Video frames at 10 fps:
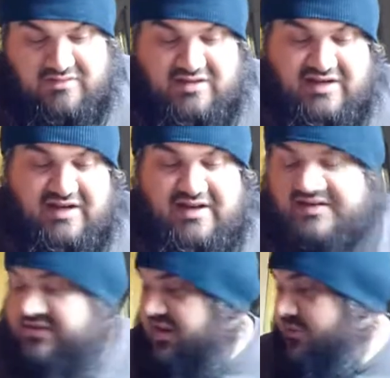and he likes
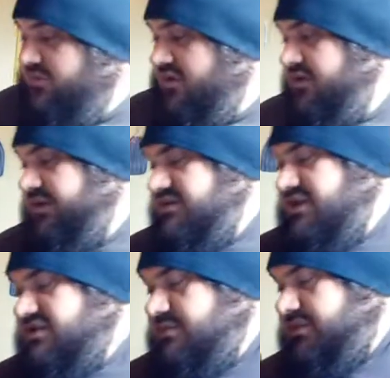staying with Mom. He
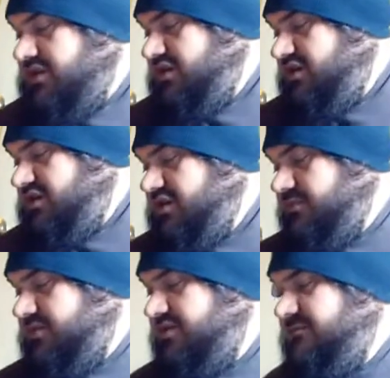stays up there a lot,
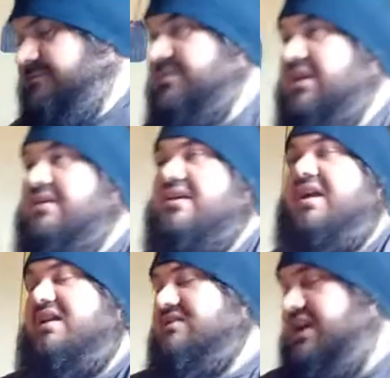but he
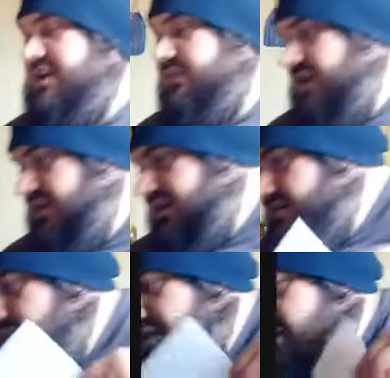gets aggravated at
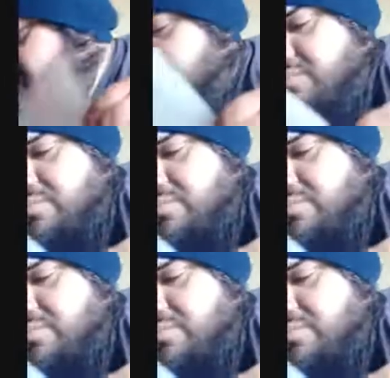me, and